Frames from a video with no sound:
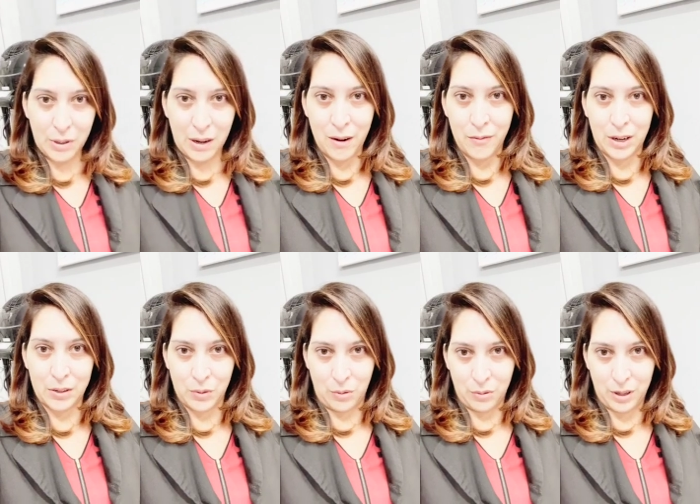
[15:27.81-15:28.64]
counteracts
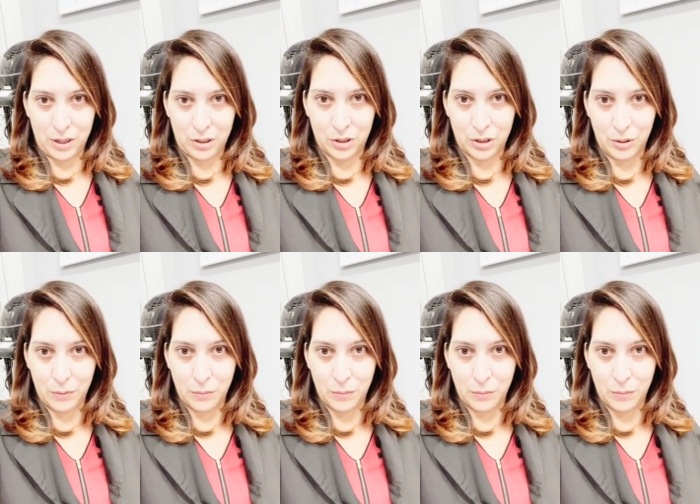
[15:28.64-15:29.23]
orange,